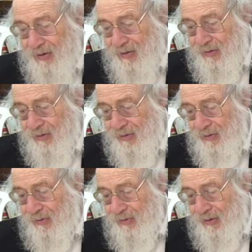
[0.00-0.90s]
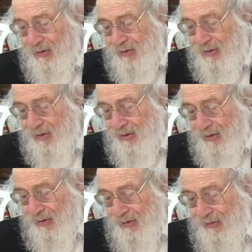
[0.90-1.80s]
not to do, because
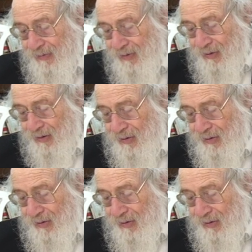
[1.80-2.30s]
you don't